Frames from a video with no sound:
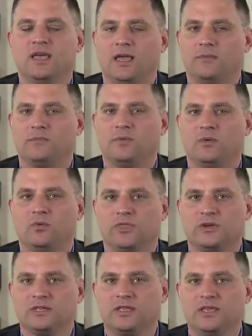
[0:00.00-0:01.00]
And
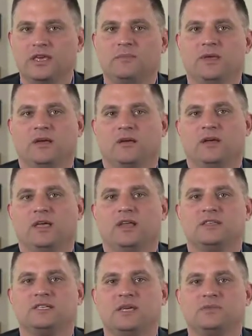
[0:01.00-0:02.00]
there's a theme here, and
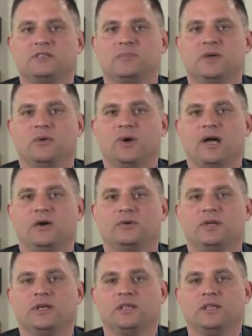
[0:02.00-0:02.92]
it seems to be around